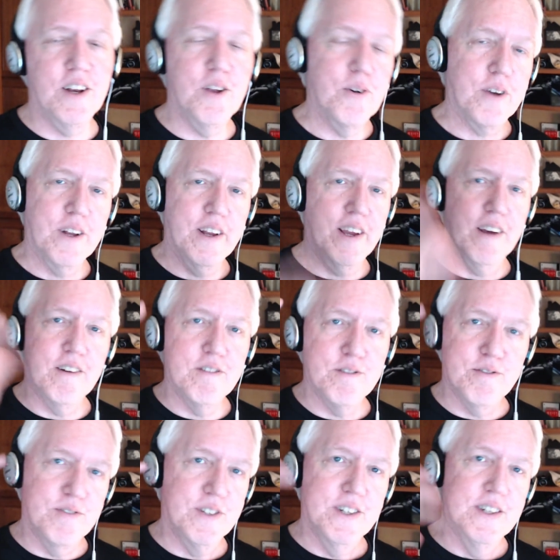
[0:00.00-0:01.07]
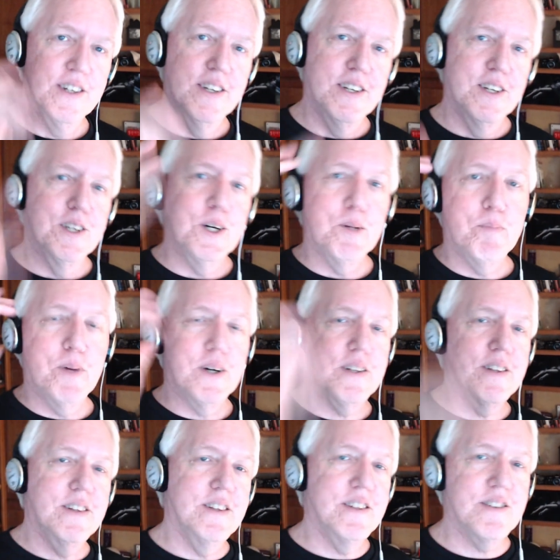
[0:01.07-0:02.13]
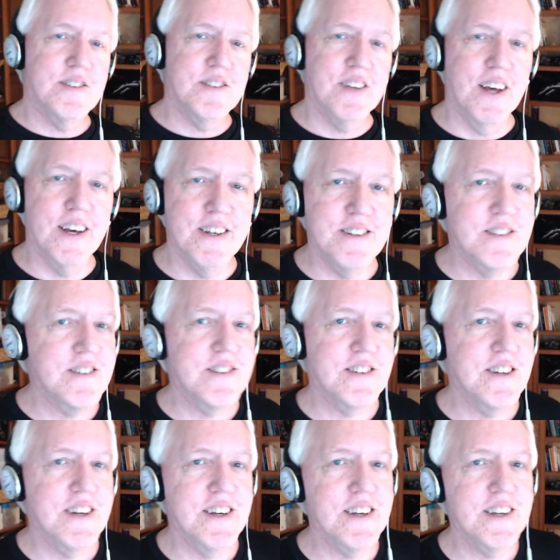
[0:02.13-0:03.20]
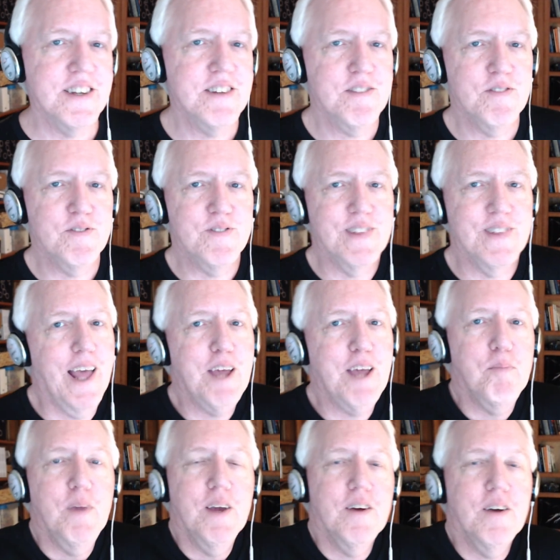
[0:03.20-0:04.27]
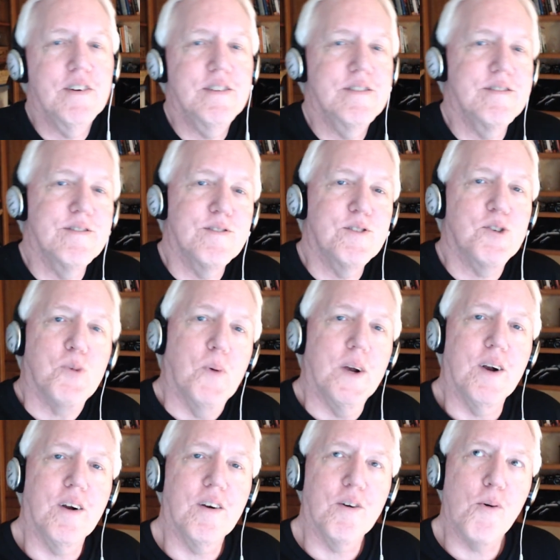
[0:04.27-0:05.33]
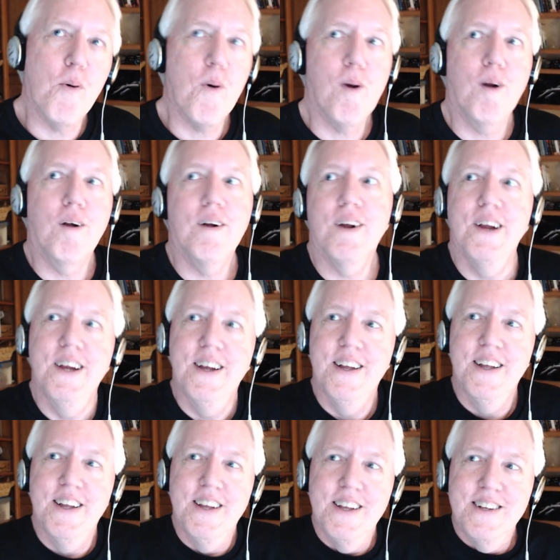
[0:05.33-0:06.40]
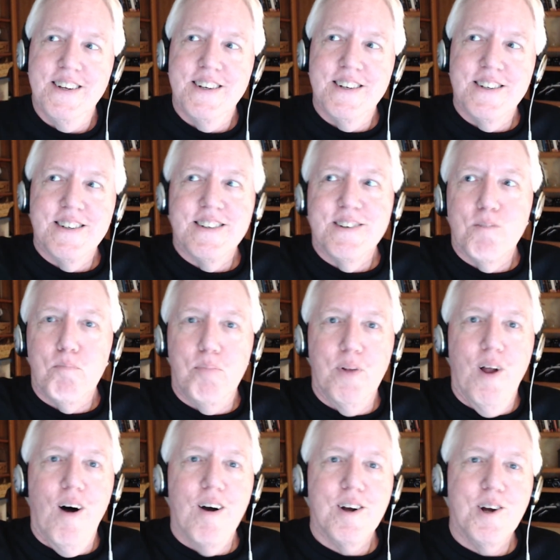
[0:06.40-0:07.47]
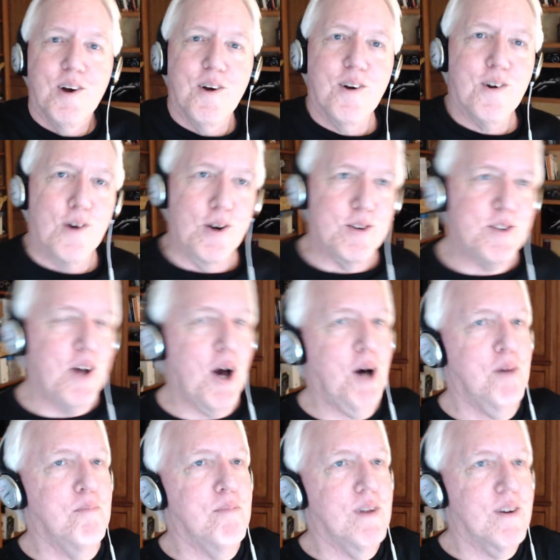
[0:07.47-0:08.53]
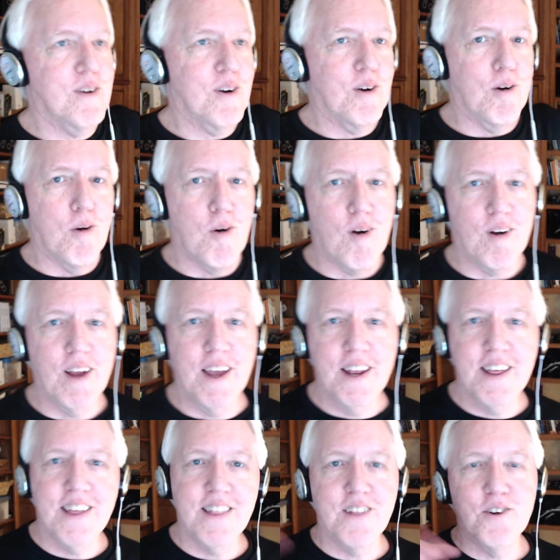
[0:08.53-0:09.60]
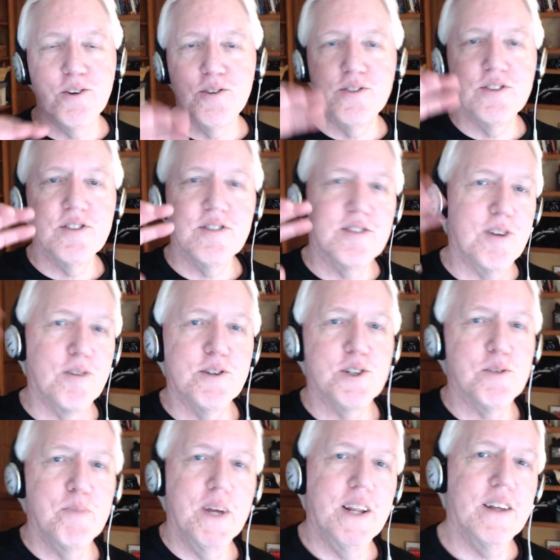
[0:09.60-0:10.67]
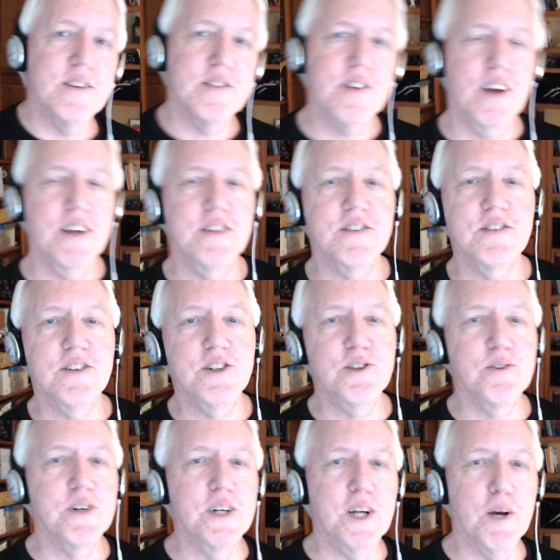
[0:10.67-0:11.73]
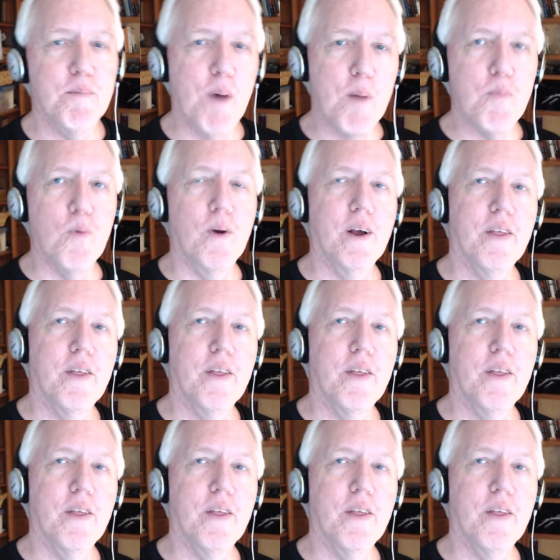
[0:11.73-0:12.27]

You can have a button that says, like me on Twitter or Blogger or Tumblr or any of those social media sites that you can come up with.